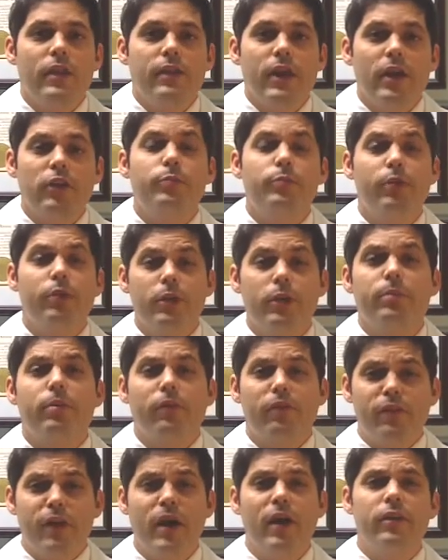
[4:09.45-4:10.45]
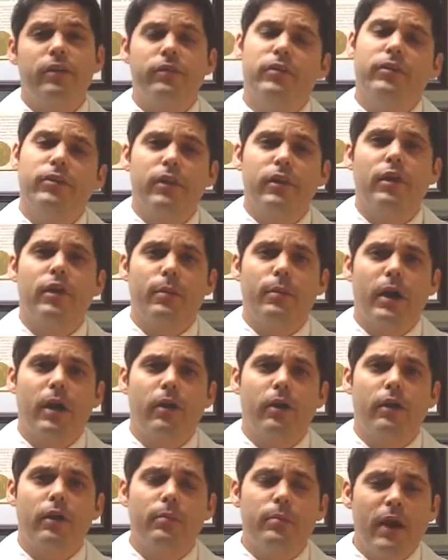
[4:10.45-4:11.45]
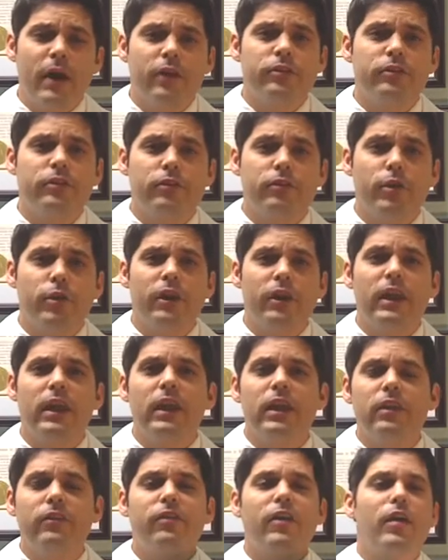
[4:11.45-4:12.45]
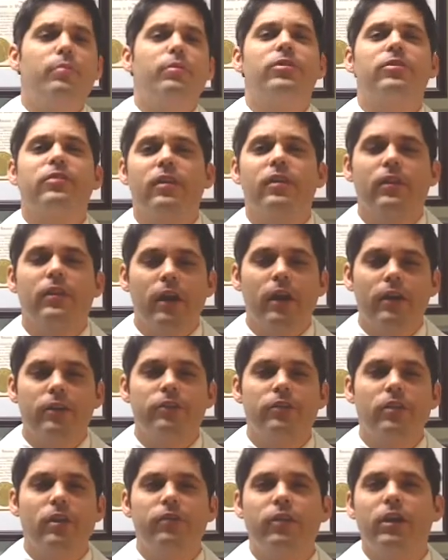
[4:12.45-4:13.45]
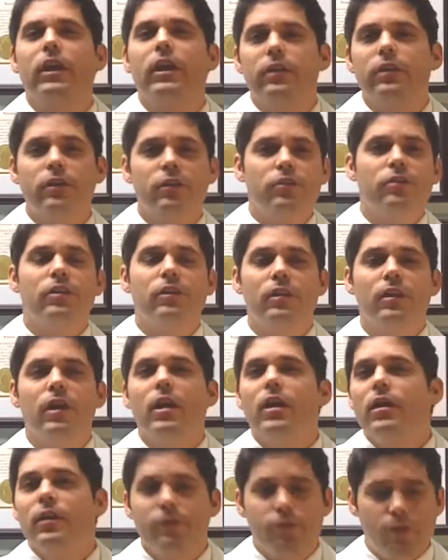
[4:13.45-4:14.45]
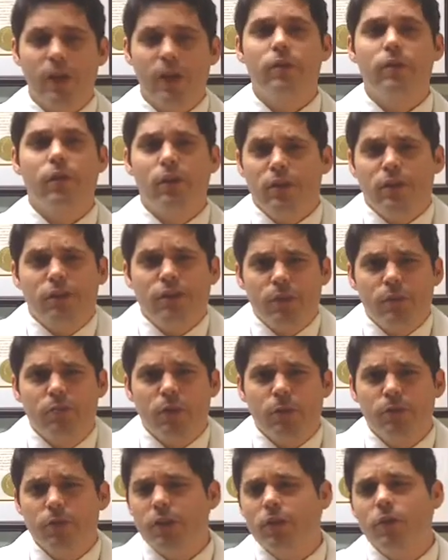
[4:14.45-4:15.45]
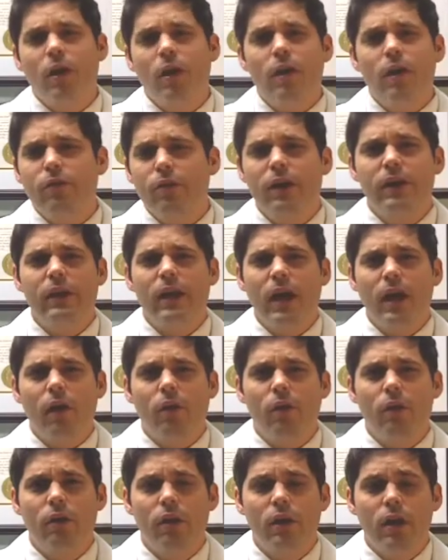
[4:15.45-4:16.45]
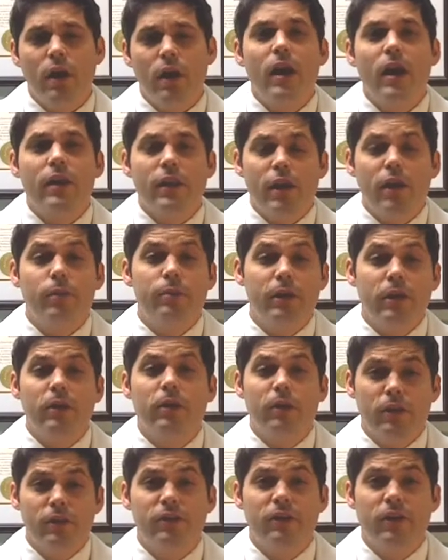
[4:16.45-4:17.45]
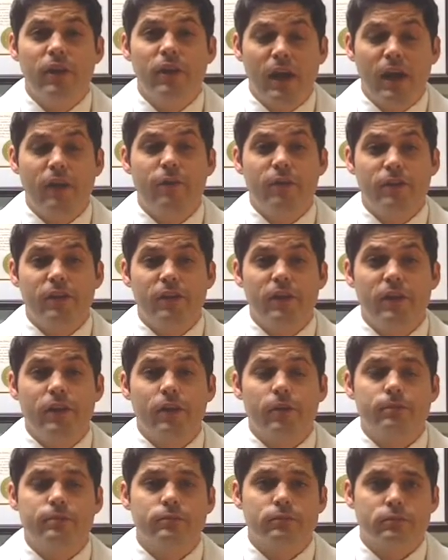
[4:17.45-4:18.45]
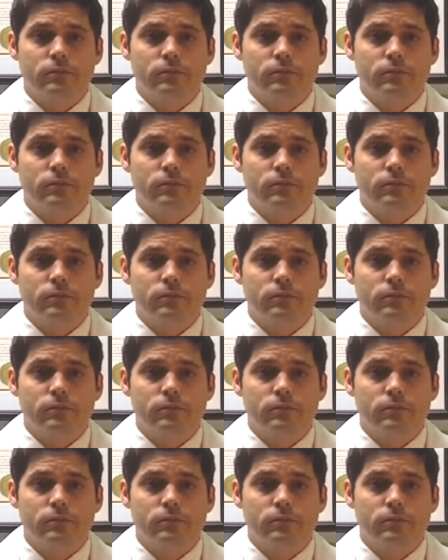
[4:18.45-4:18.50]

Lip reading: That's pretty profound if you think about it. Imagine if you had 85% less of the condition and the symptoms that you have right now. That'd be a good thing, I would think.